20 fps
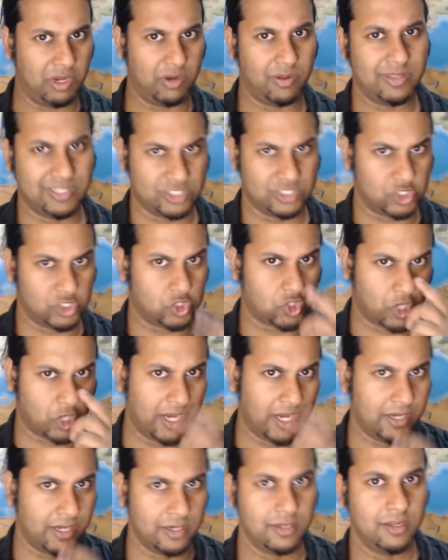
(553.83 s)
there's a
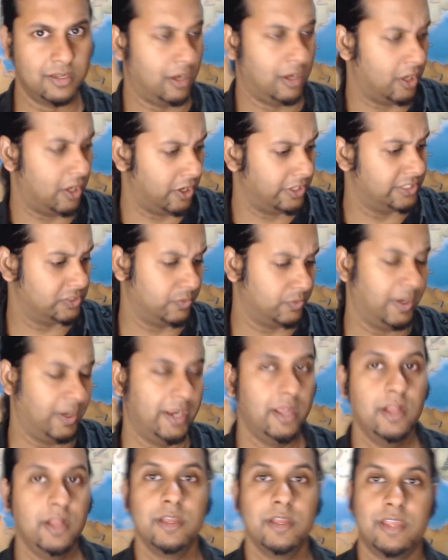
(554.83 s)
train on its way.
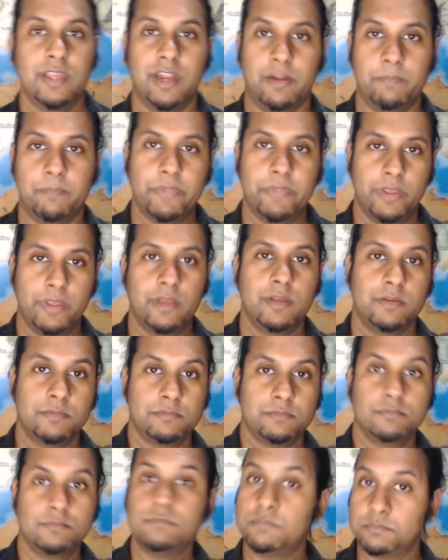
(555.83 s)

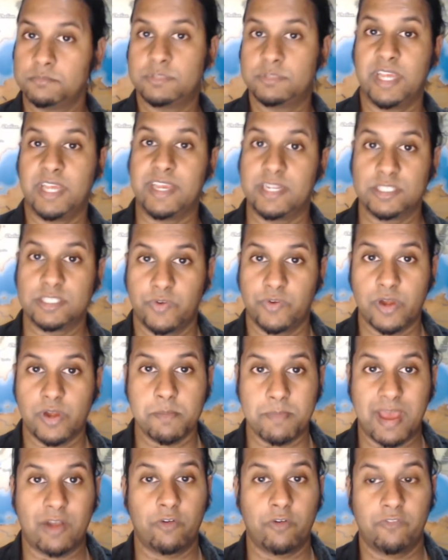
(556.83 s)
Take it as a very
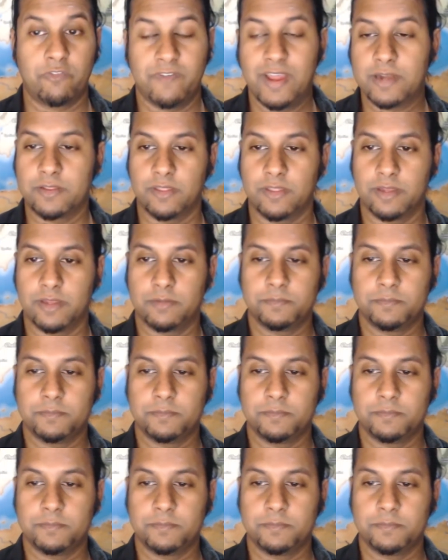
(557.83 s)
matter-of-fact thing.